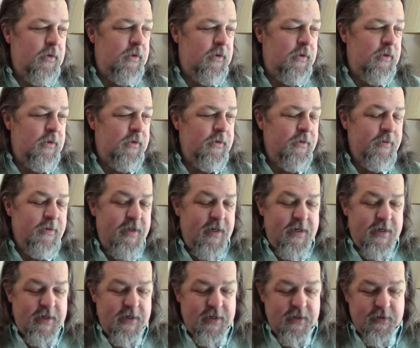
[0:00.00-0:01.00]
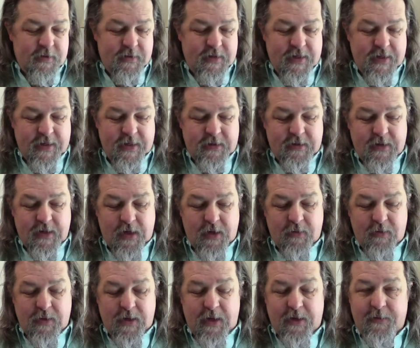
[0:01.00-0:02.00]
then I then I
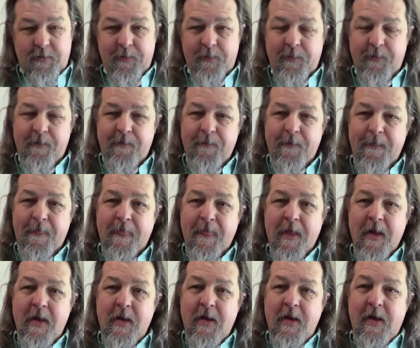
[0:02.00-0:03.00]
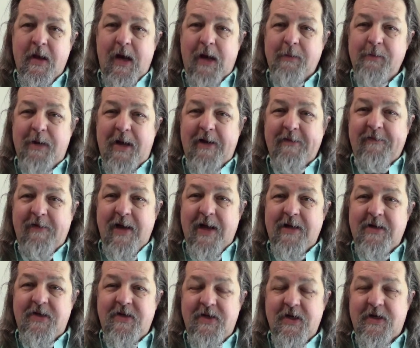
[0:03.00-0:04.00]
thought, well, i have
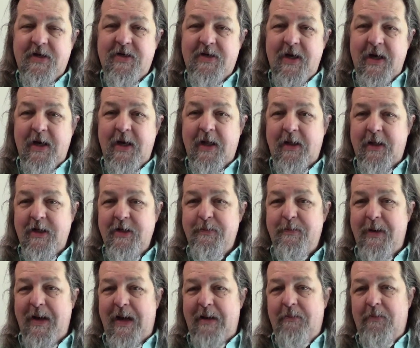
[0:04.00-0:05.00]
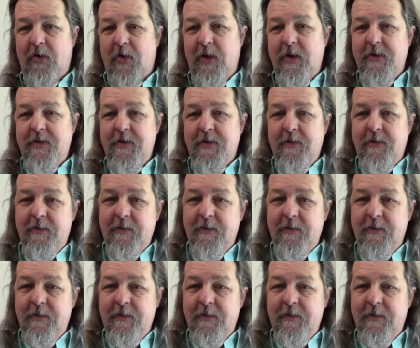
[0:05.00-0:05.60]
got 16 of these bad boys